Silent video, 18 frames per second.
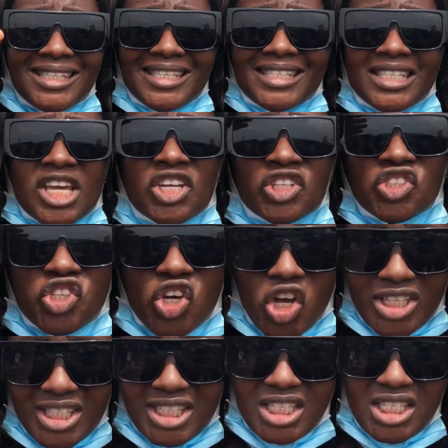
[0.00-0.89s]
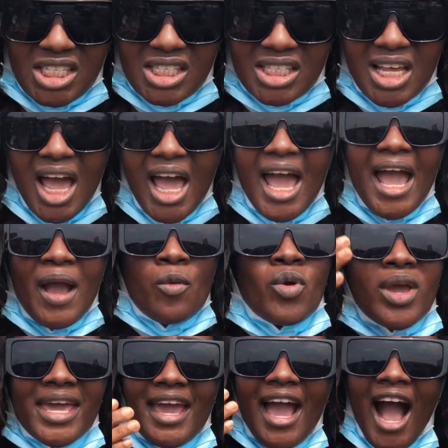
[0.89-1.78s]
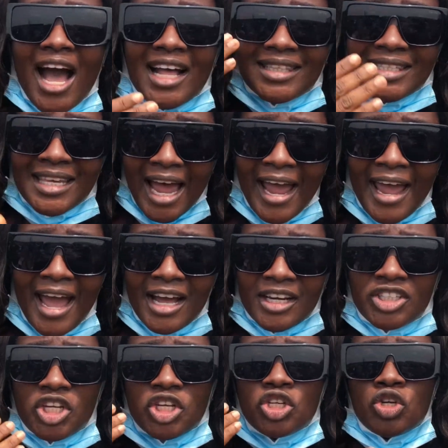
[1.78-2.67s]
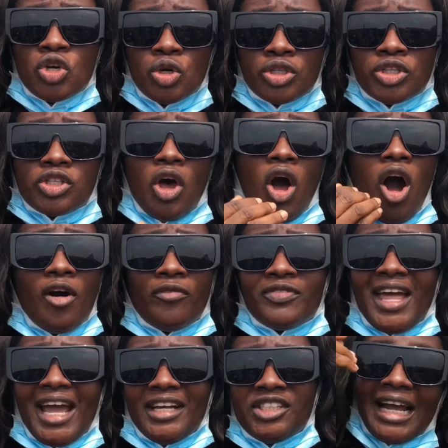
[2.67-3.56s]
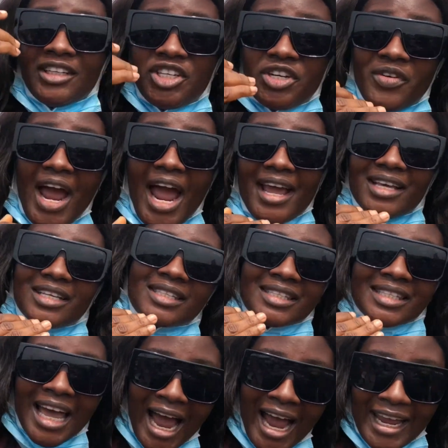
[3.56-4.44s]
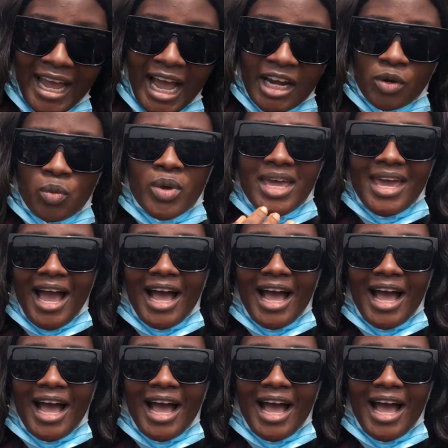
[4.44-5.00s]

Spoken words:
is injustice. We are tired. The youth of Nigeria is tired. We